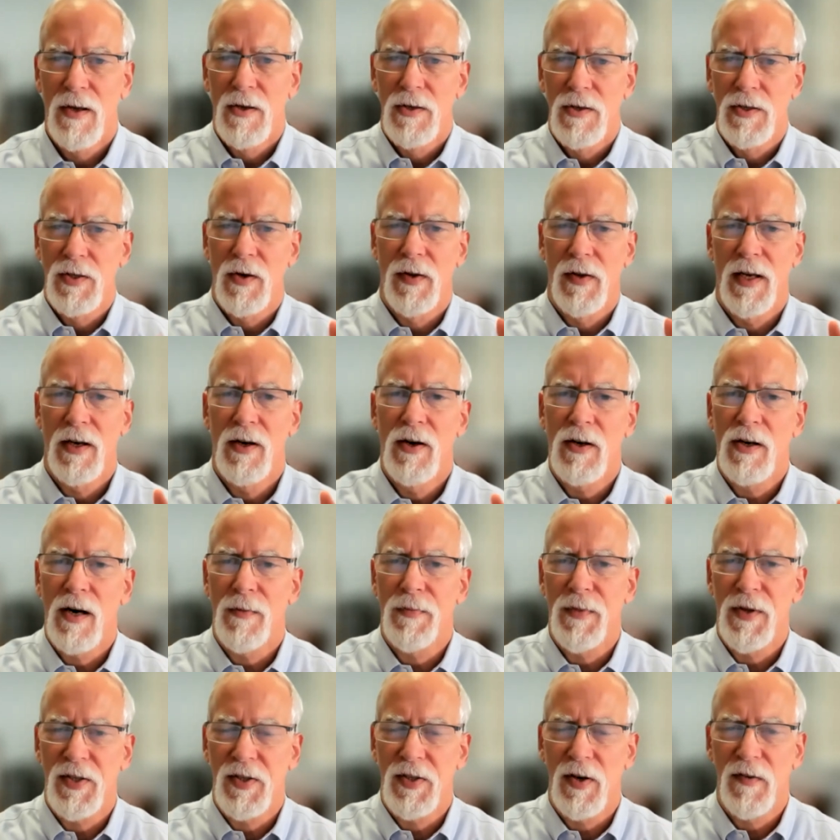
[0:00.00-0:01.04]
So they hook
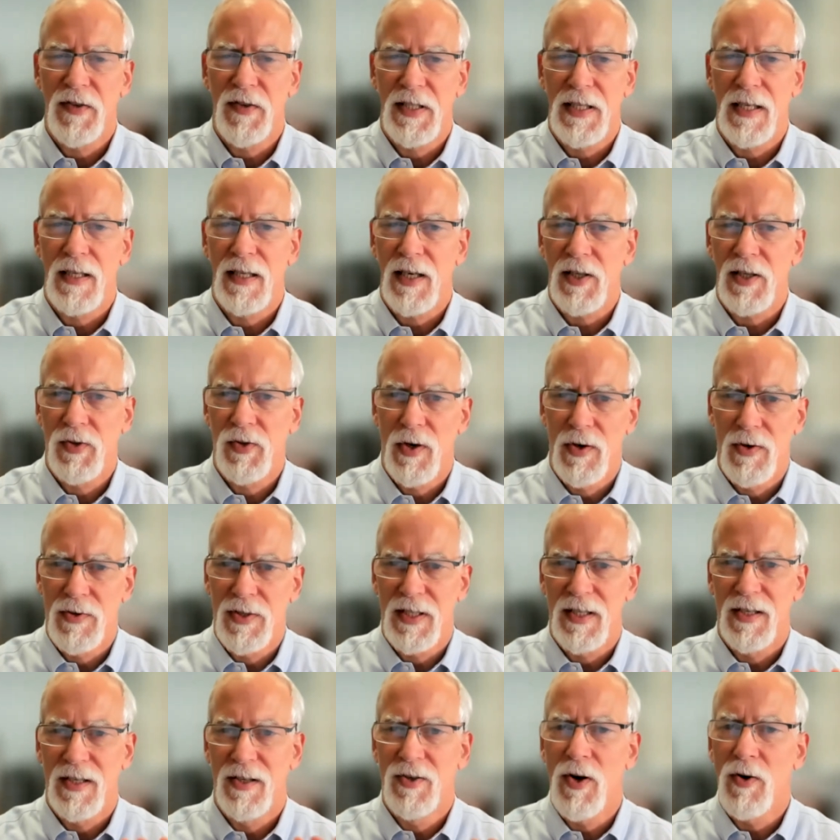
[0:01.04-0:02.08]
up the surface
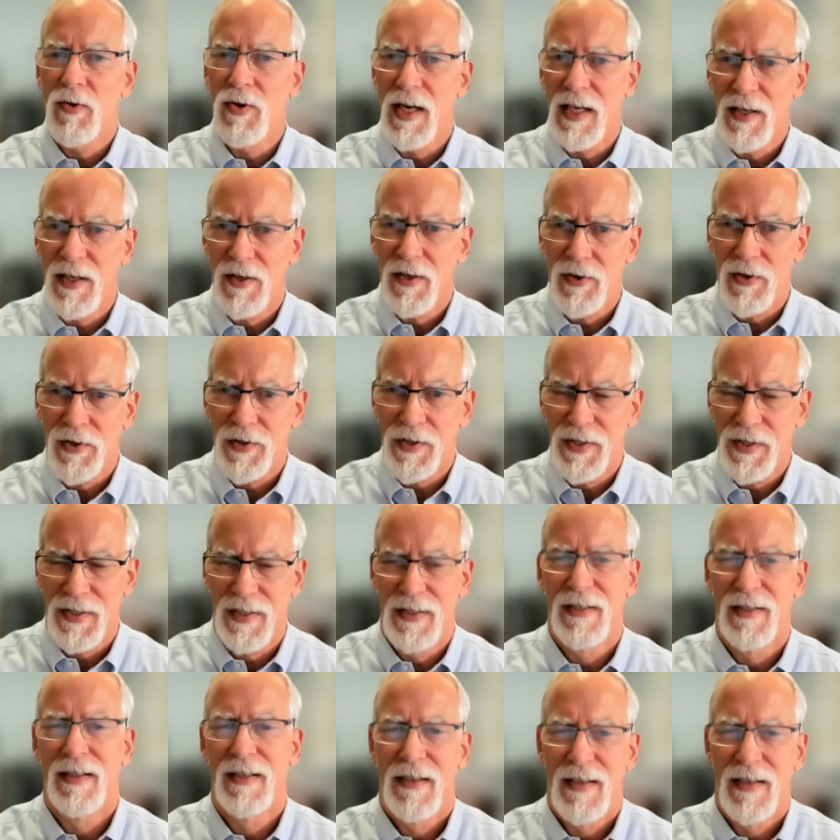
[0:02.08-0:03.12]
electrodes, no
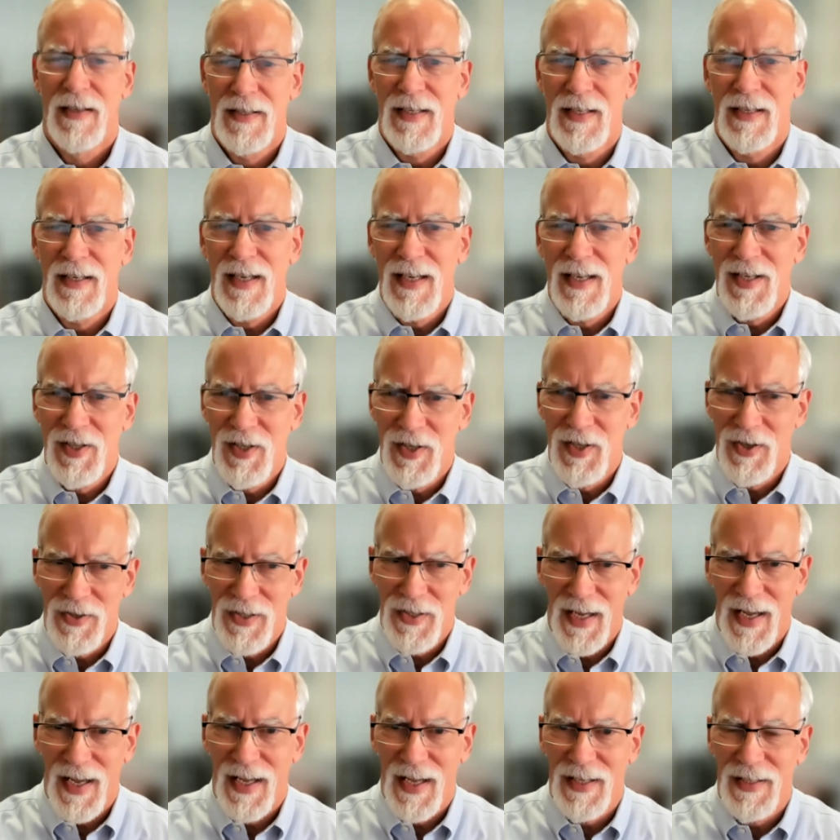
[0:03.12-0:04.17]
needles, it's an easier
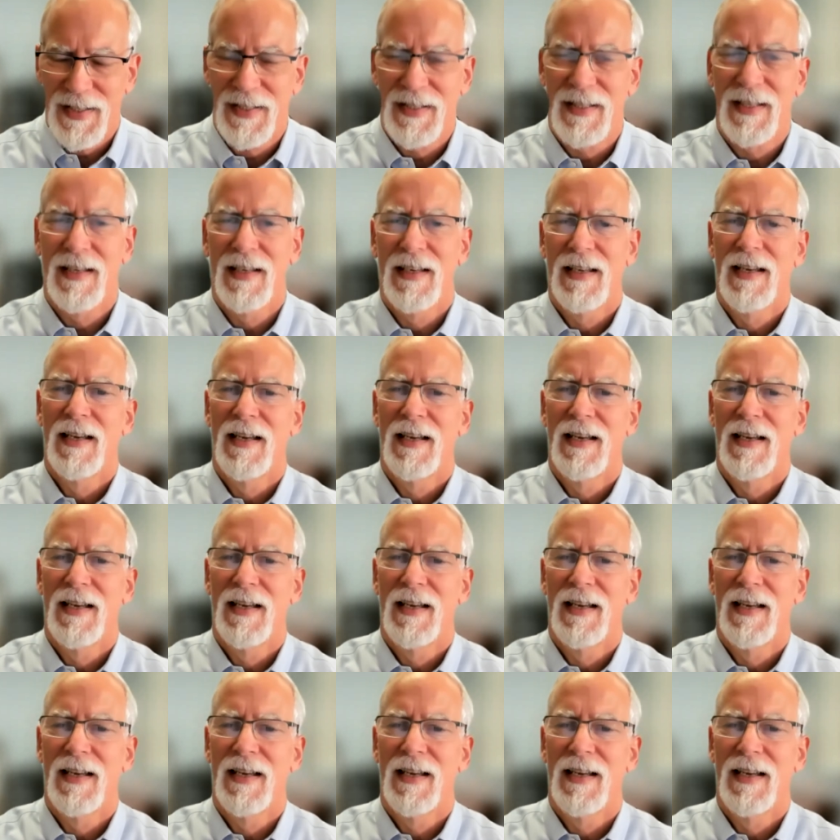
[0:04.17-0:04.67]
test.